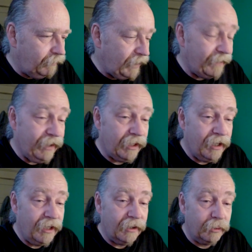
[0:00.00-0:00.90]
blaming
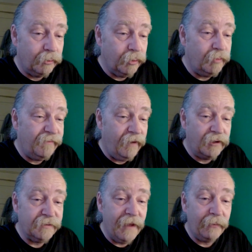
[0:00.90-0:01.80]
uh, group
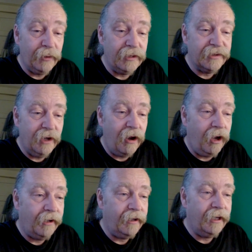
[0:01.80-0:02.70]
false memories
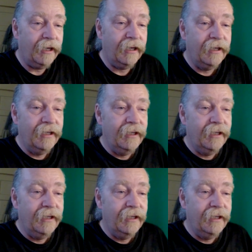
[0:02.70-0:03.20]
on uh,